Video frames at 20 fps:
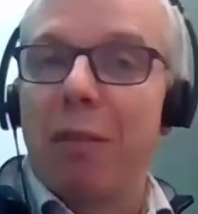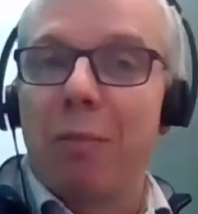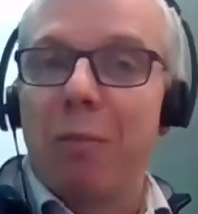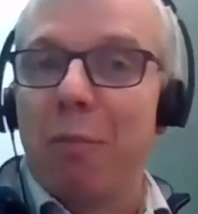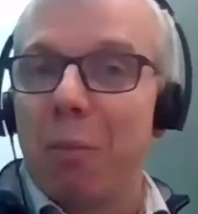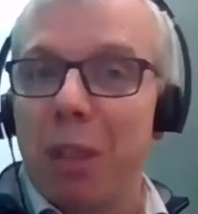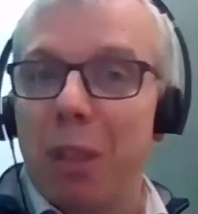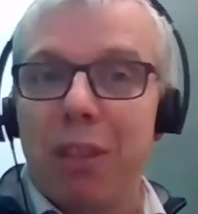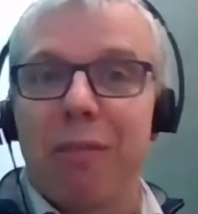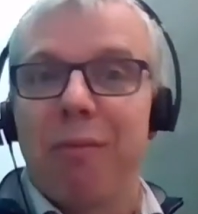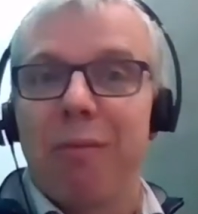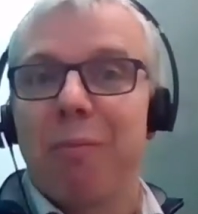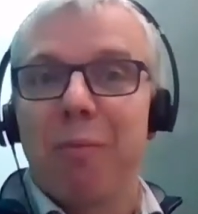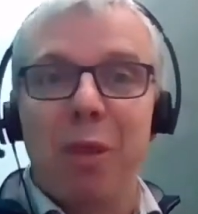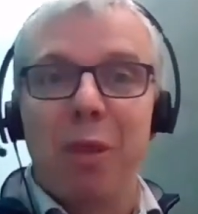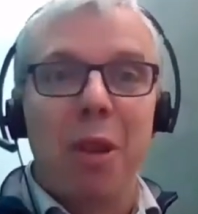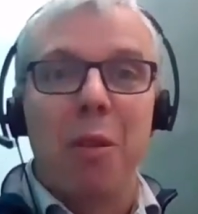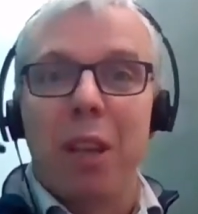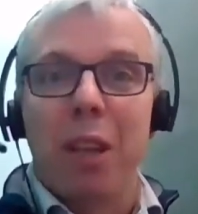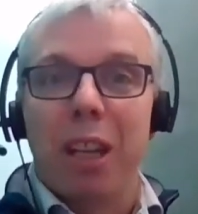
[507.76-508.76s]
which,
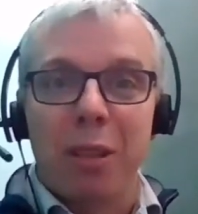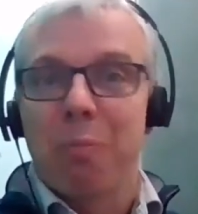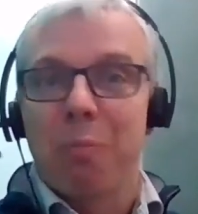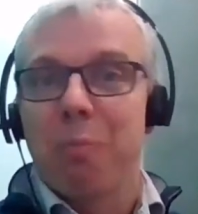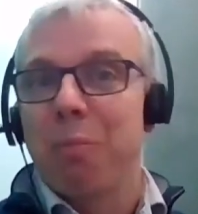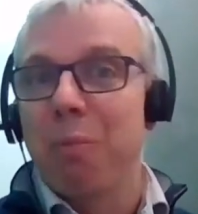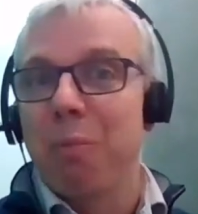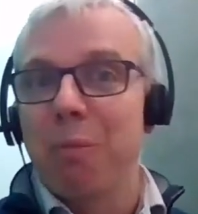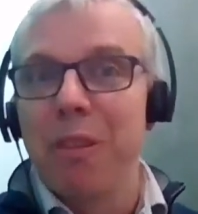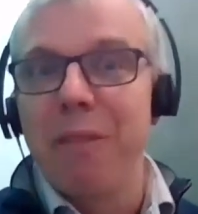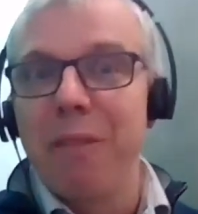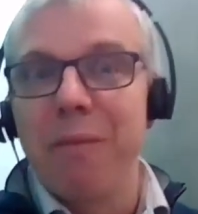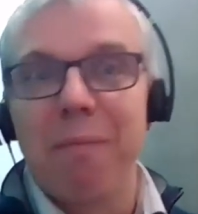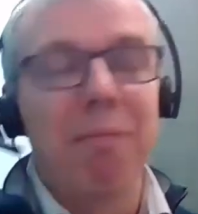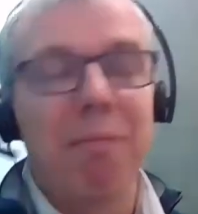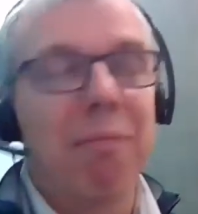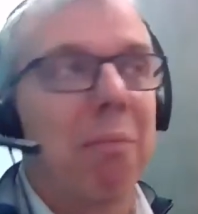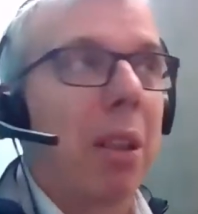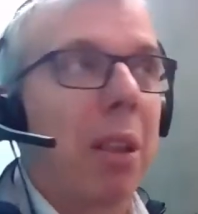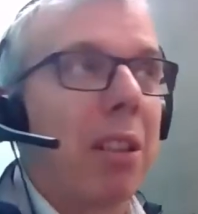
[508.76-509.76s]
that's
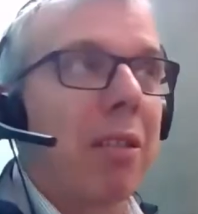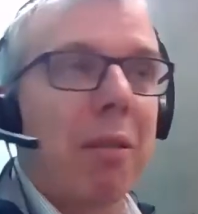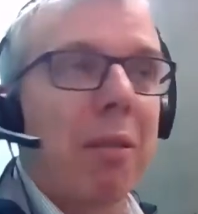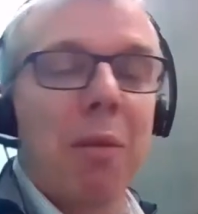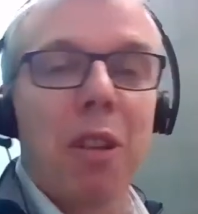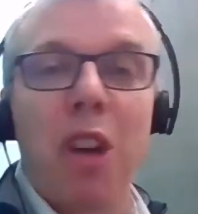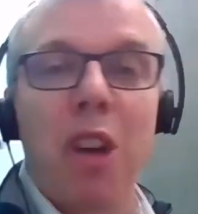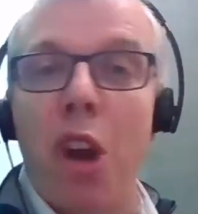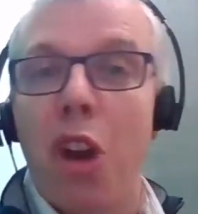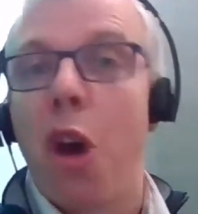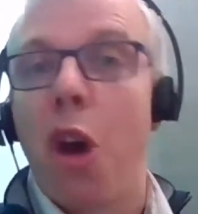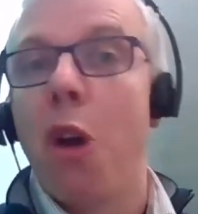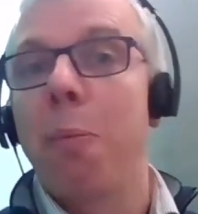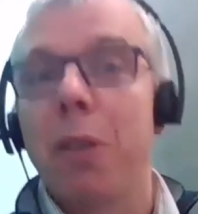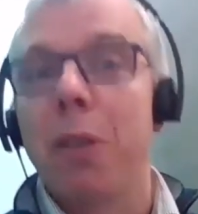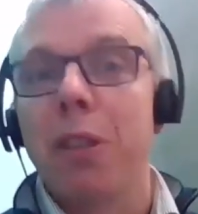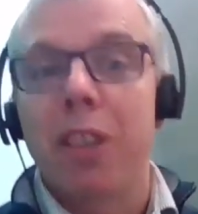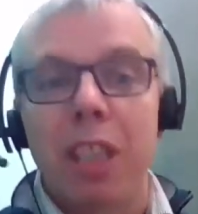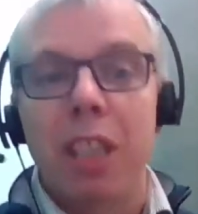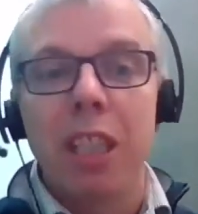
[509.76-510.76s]
was an
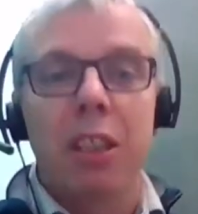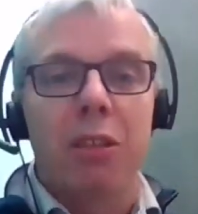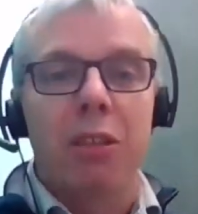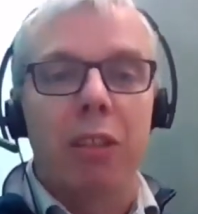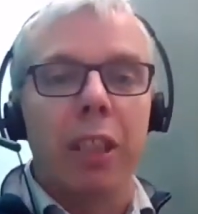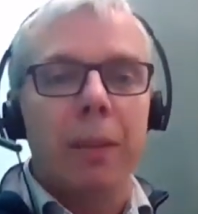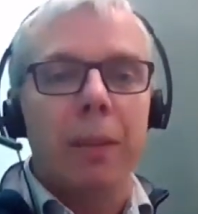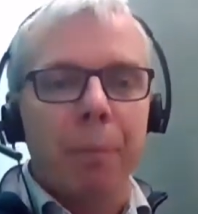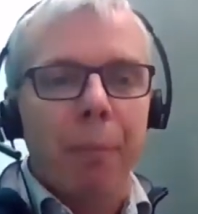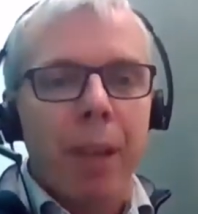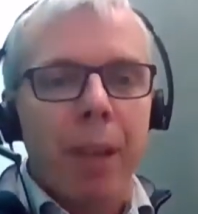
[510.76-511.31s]
open secret.